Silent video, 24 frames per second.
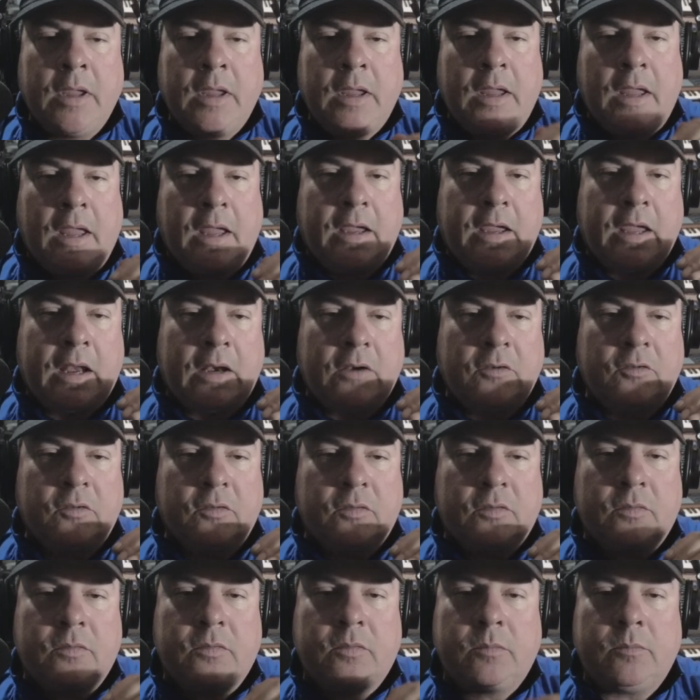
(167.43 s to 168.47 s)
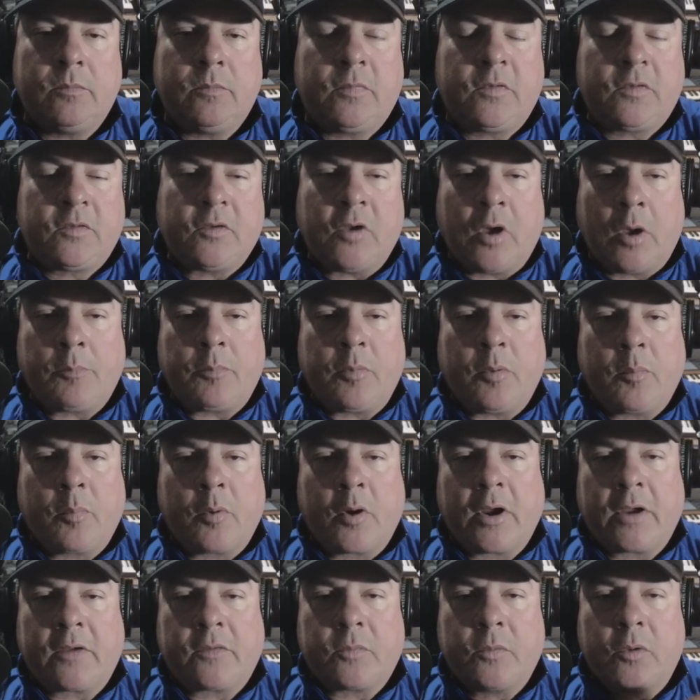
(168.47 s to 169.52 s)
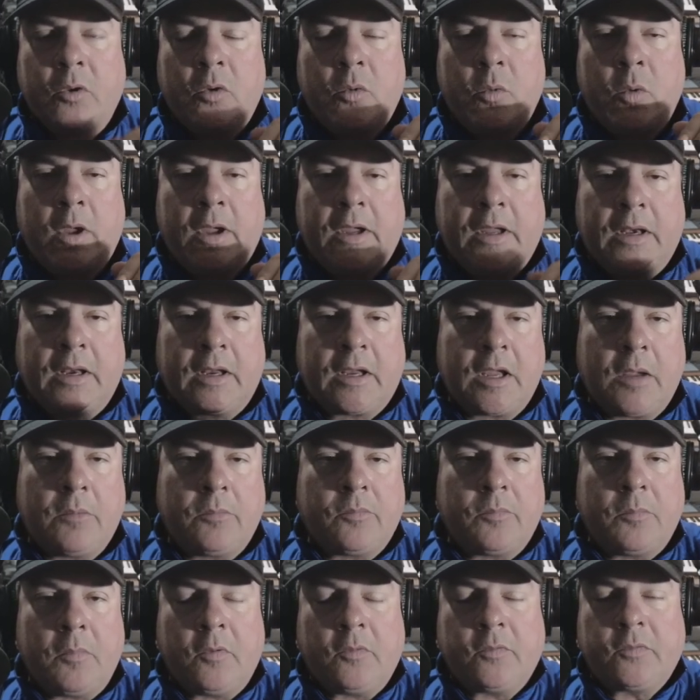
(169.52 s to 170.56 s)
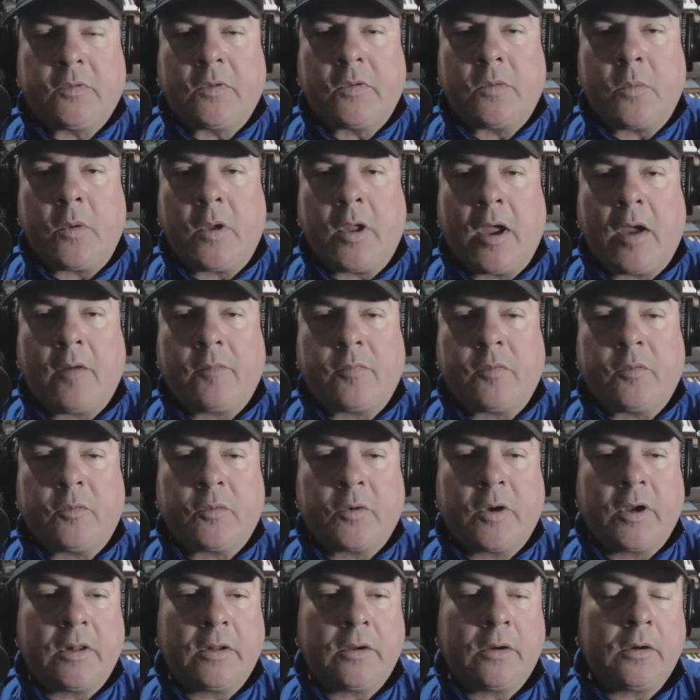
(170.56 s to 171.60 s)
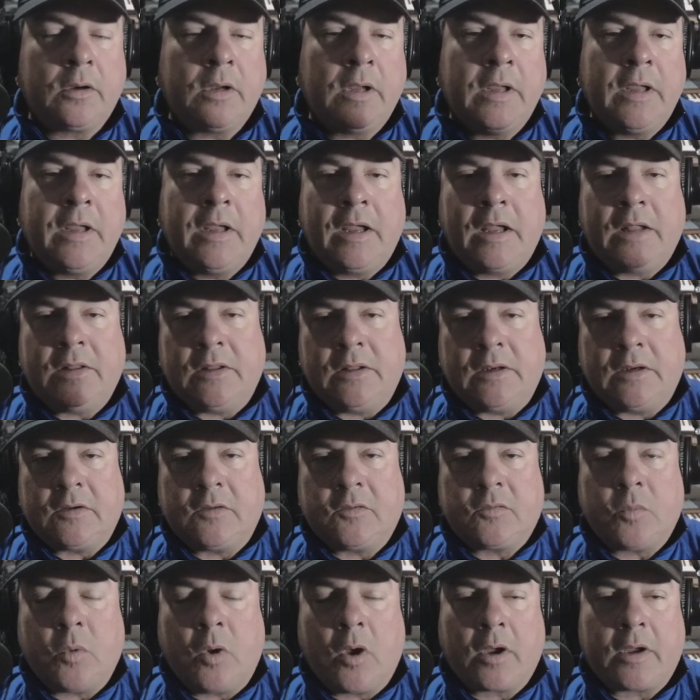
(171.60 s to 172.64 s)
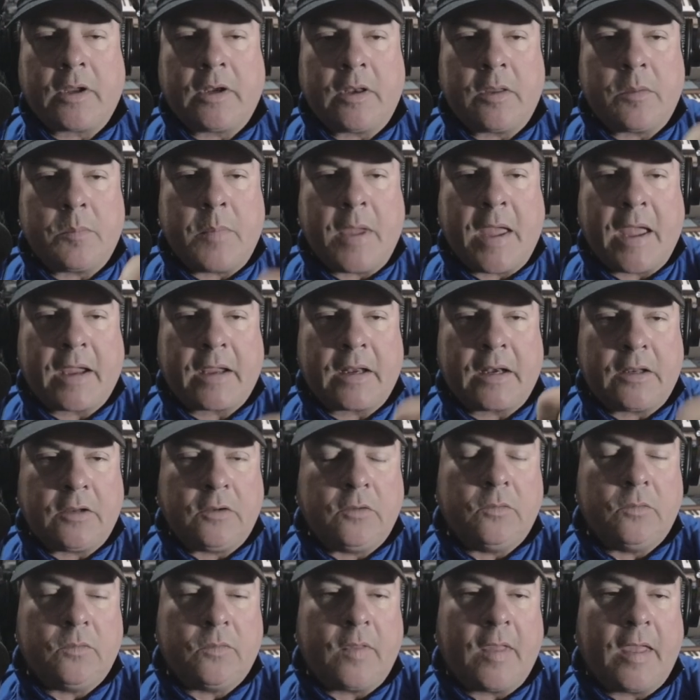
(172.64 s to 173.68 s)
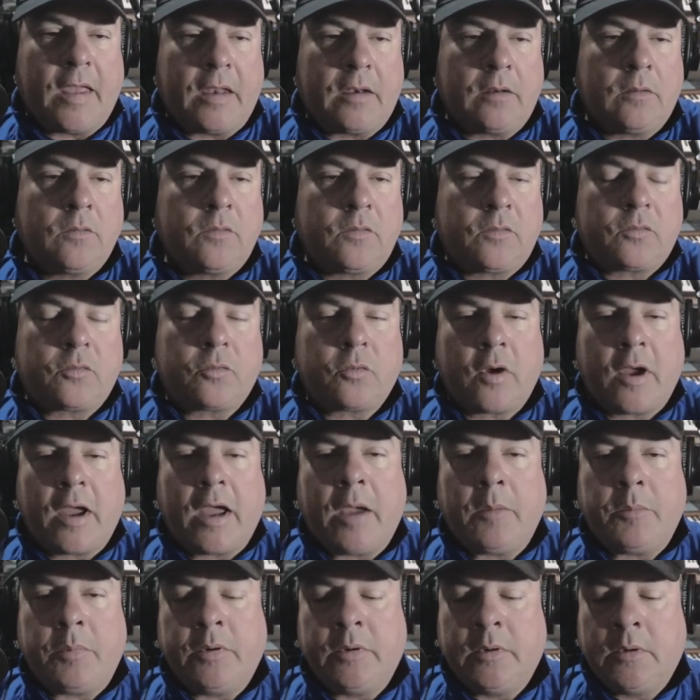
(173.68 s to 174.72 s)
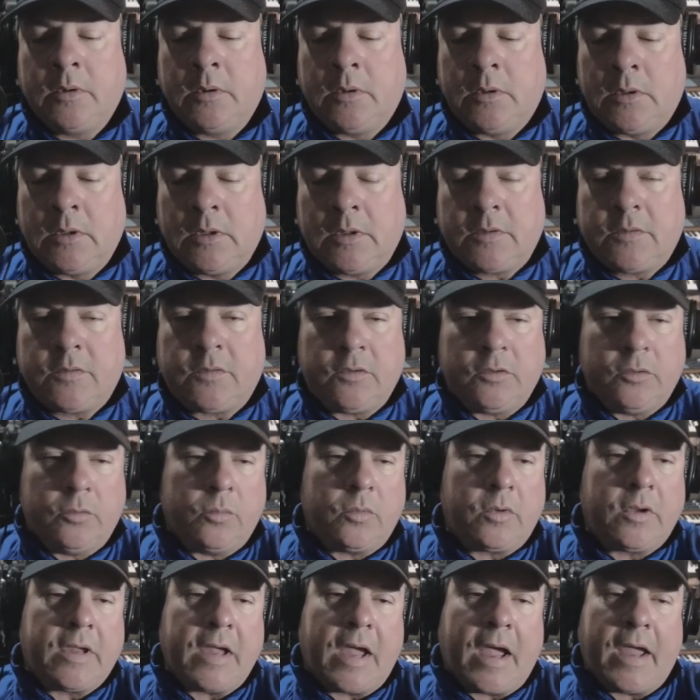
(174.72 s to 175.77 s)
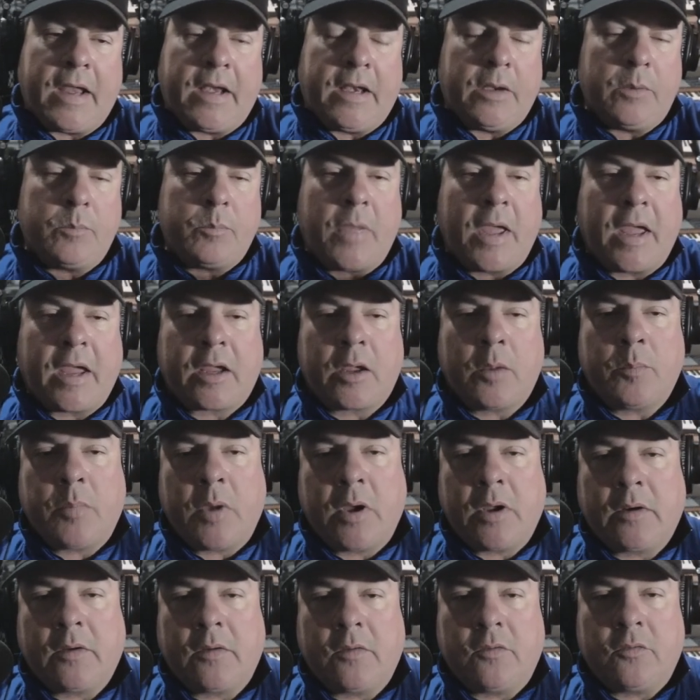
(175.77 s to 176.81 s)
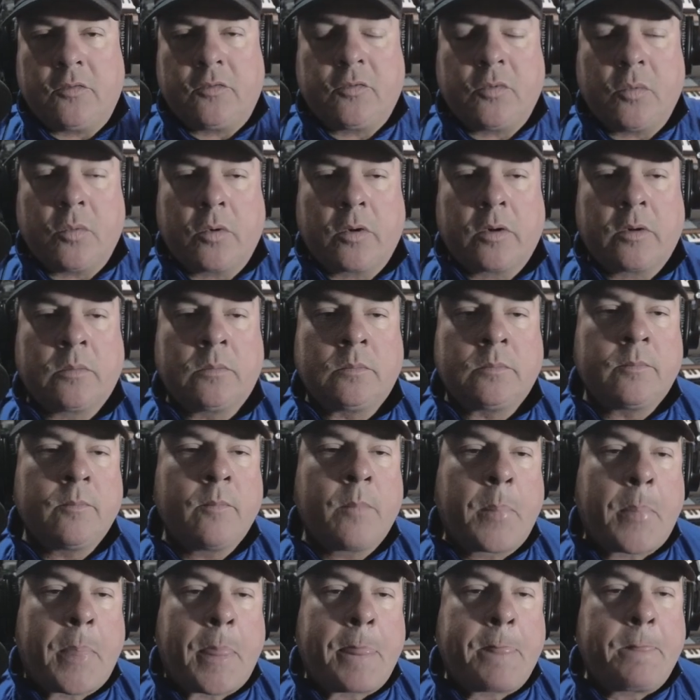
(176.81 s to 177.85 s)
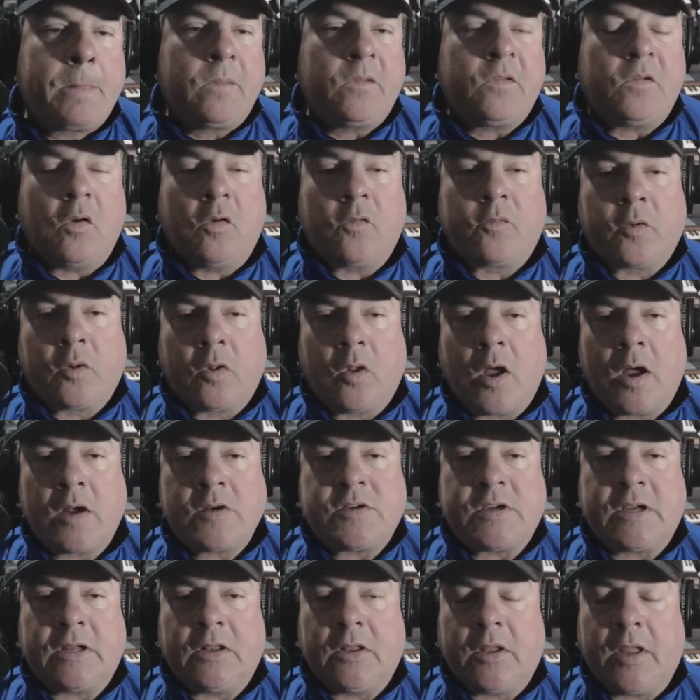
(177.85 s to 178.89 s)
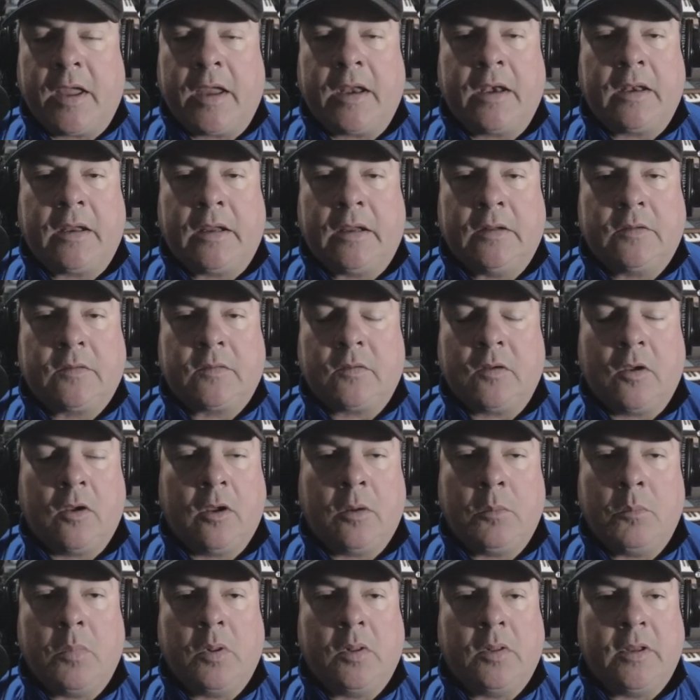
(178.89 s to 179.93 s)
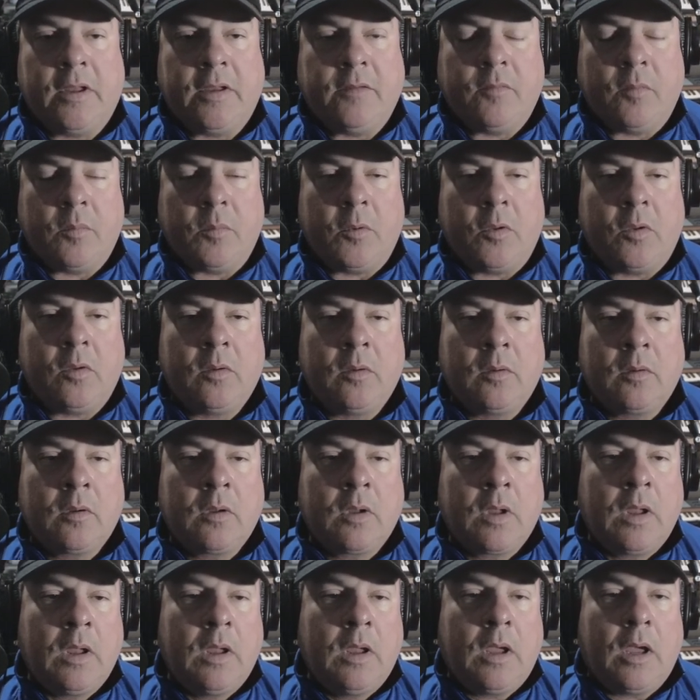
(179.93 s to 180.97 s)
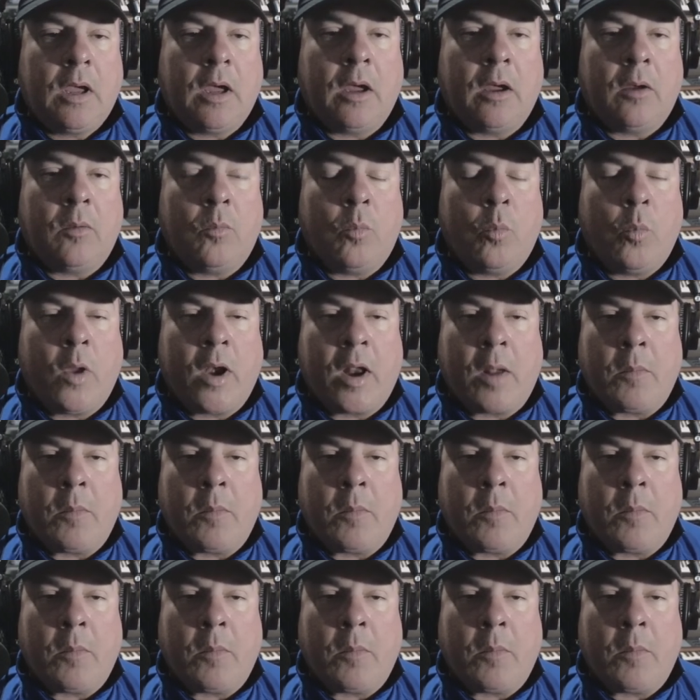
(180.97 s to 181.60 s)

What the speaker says: and kind of just stomp the brakes real quick, and it comes most of the way off the trailer, and then I just walk into the back and I use that strap to guide it back up onto the shore. So for launching and landing, it's unbelievable. When I'm